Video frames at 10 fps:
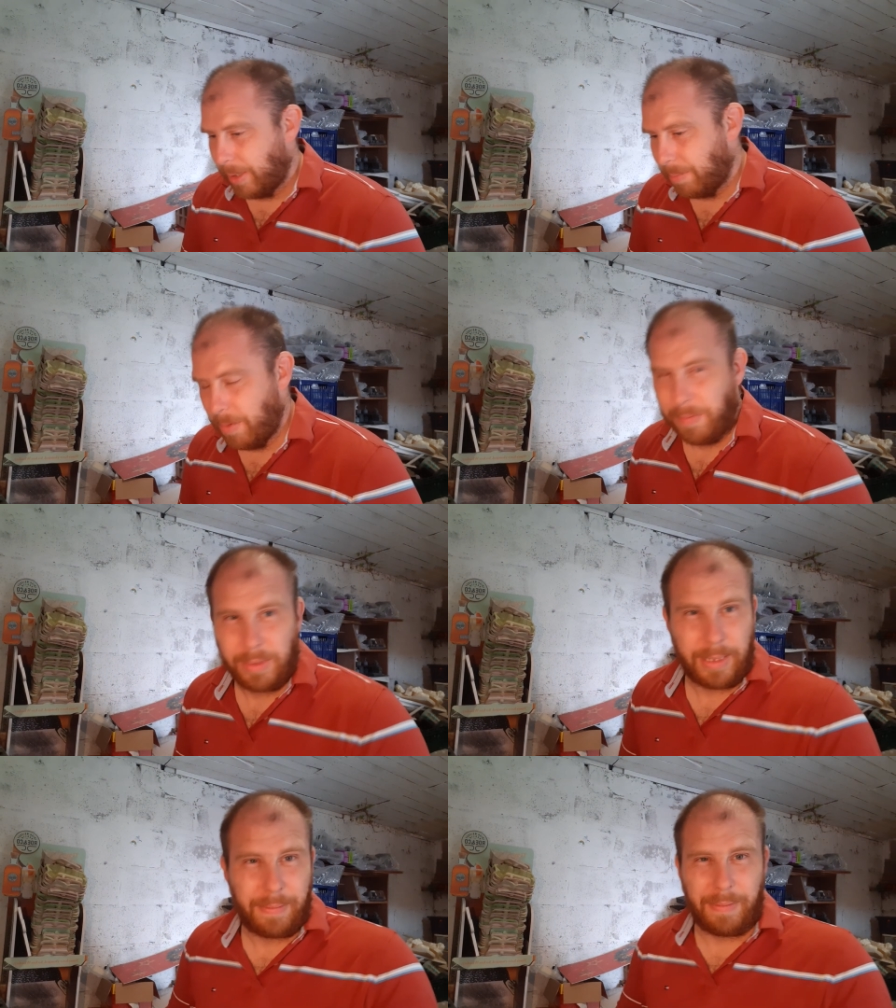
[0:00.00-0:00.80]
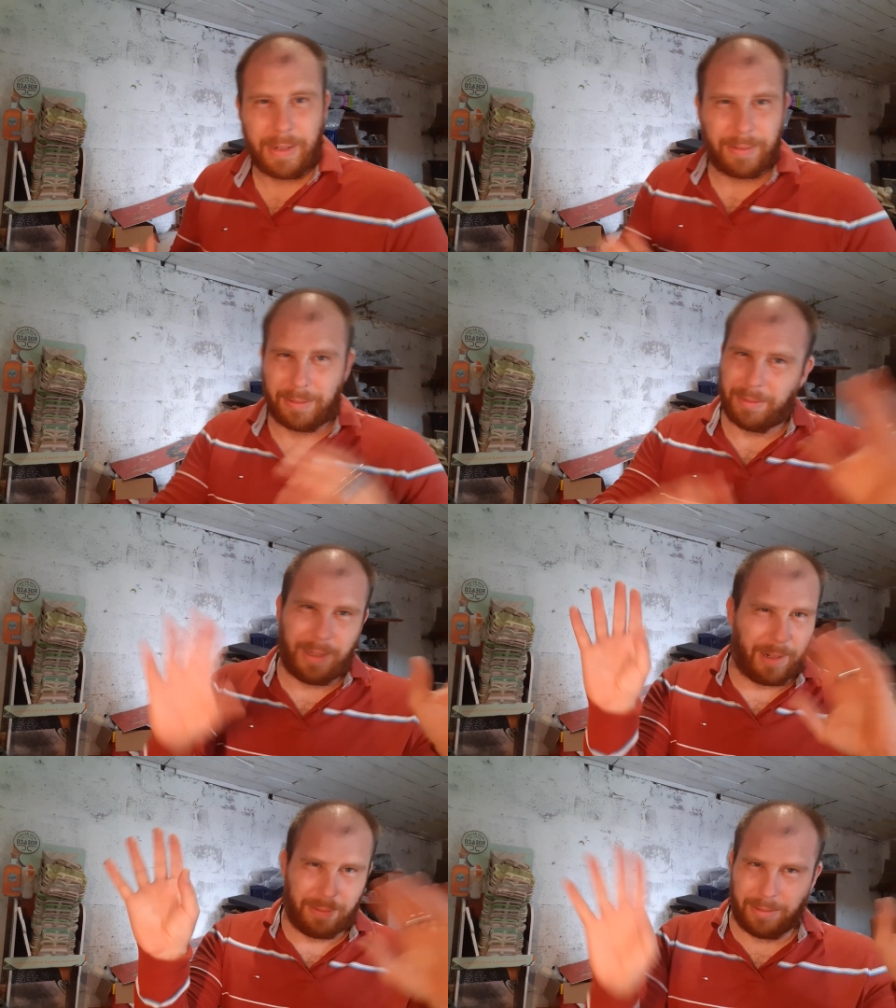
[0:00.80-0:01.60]
moving stuff around and
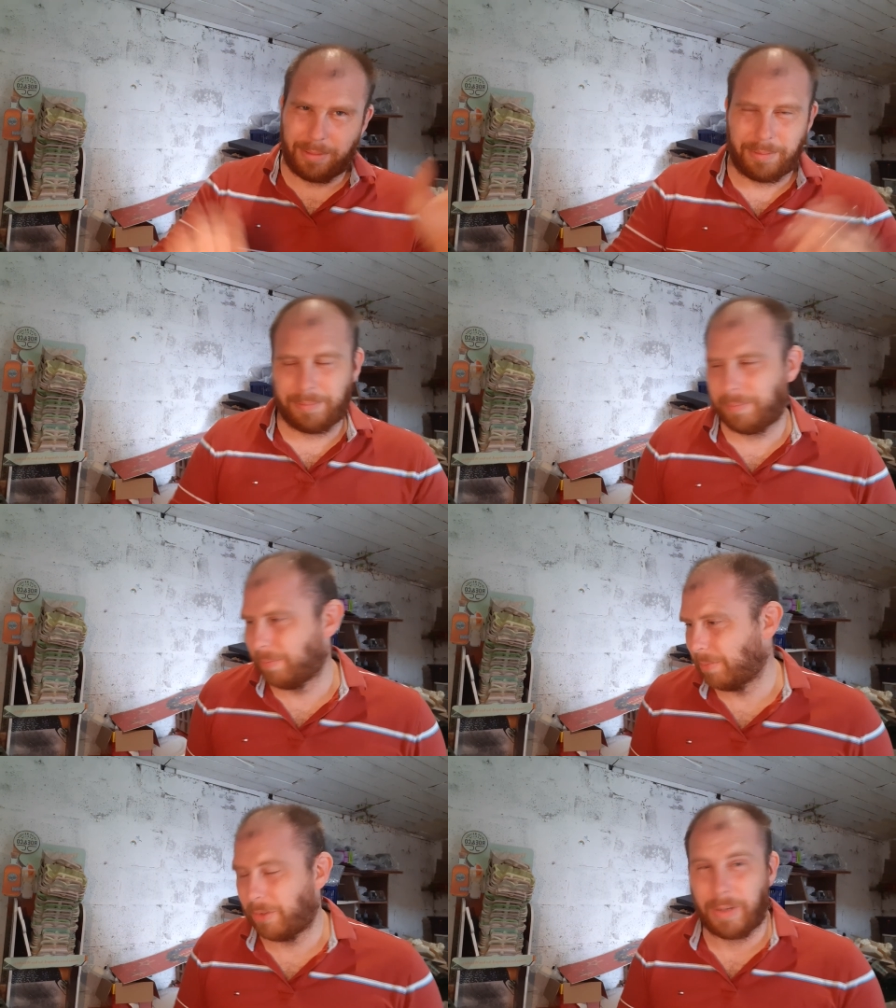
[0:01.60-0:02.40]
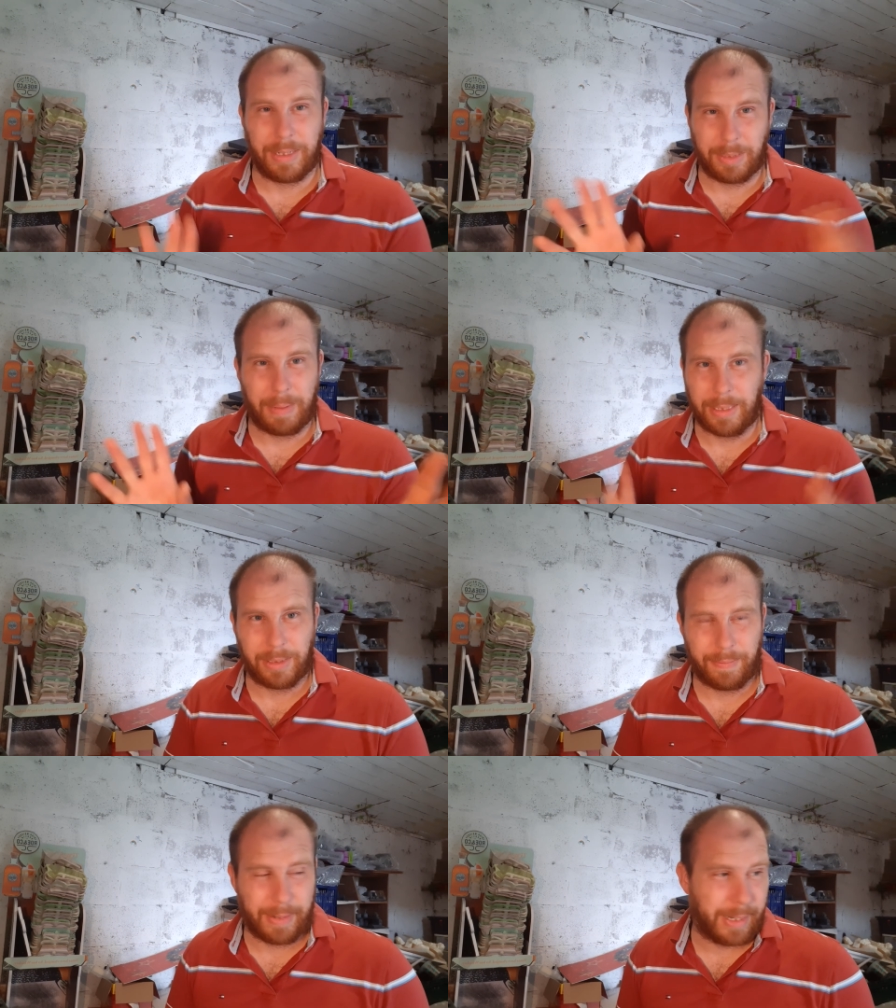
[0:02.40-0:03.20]
creating space and
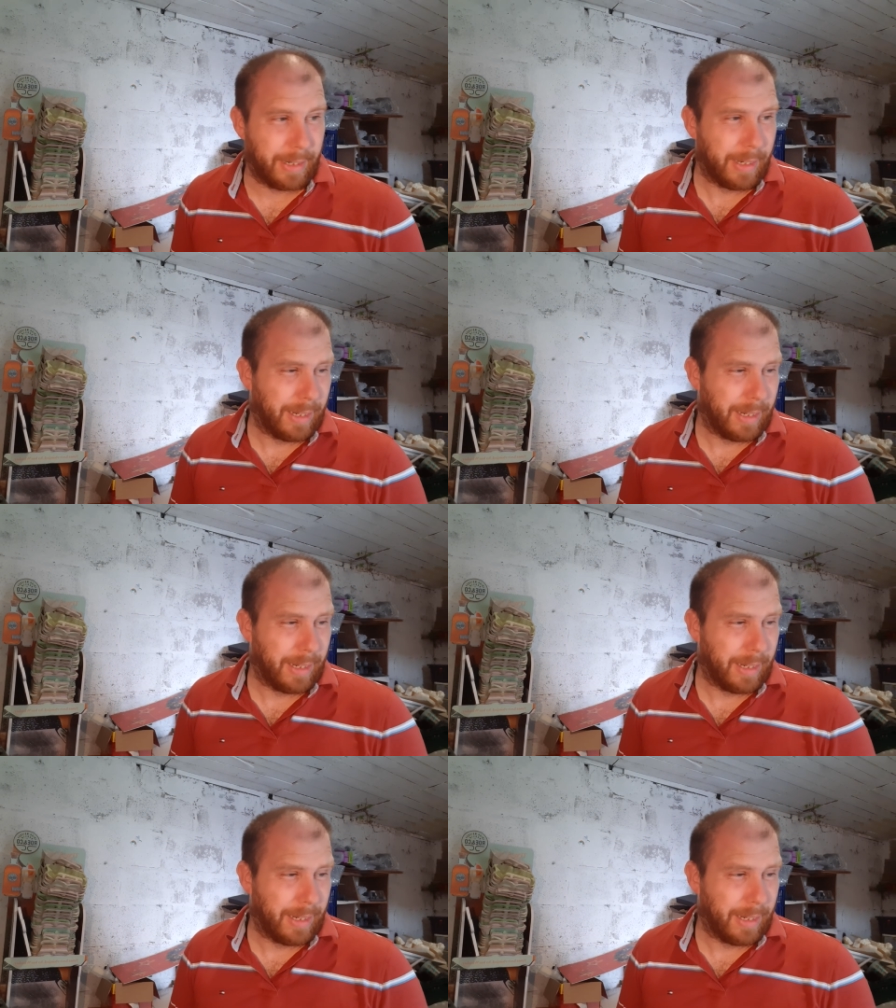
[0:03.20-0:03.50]
stuff like that.